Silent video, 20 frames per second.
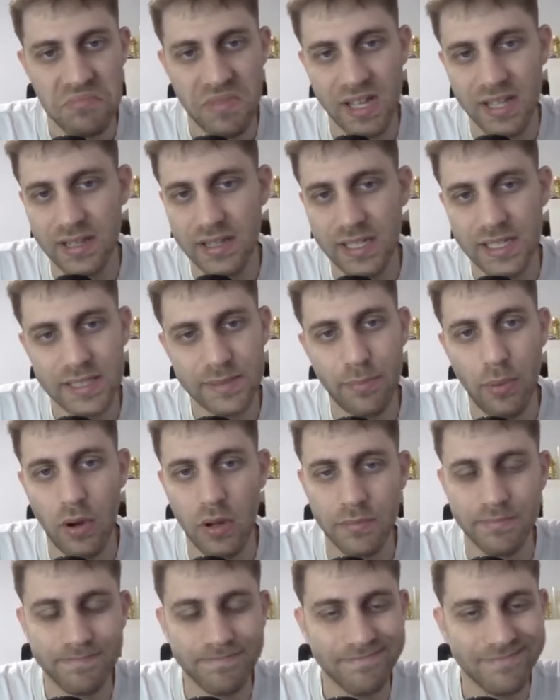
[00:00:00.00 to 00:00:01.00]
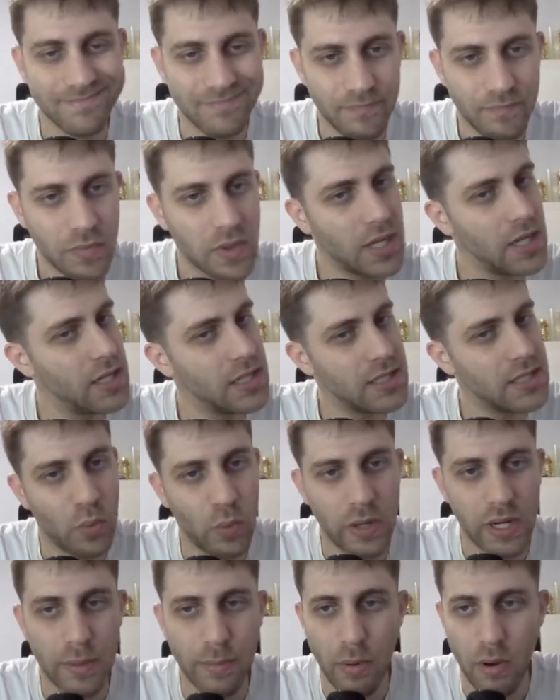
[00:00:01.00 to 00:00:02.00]
and this pawn is a
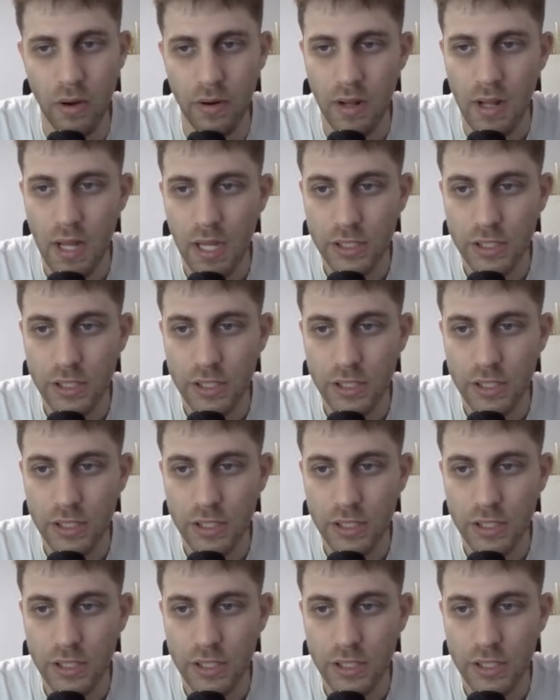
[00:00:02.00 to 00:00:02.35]
weak pawn.